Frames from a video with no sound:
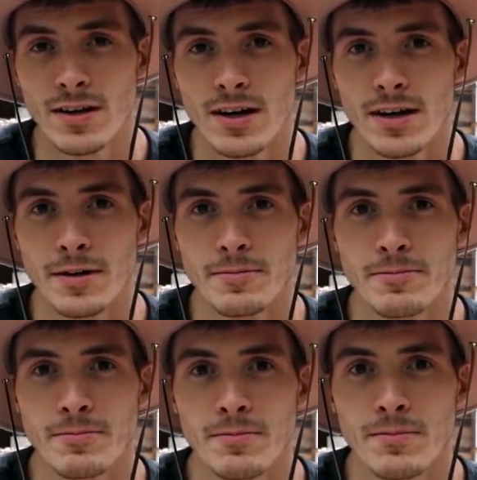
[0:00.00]

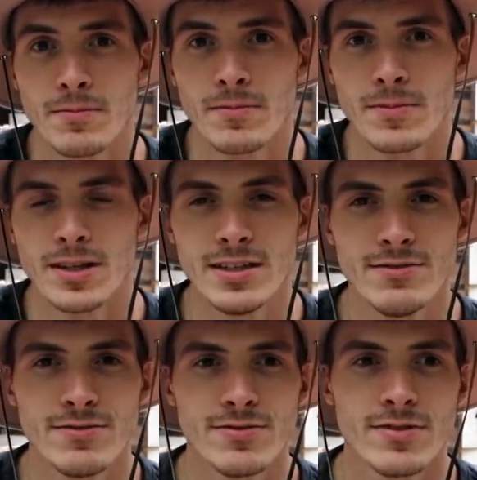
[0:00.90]
um,
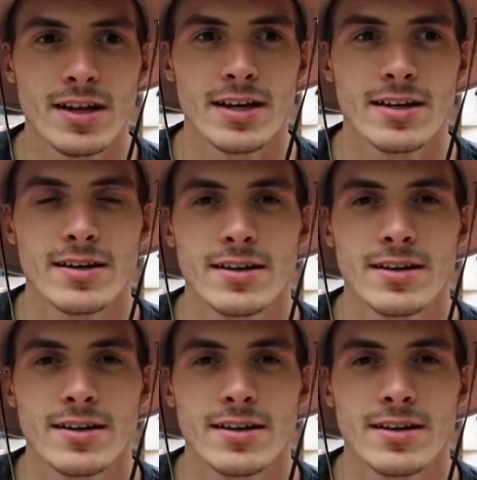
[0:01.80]
leave like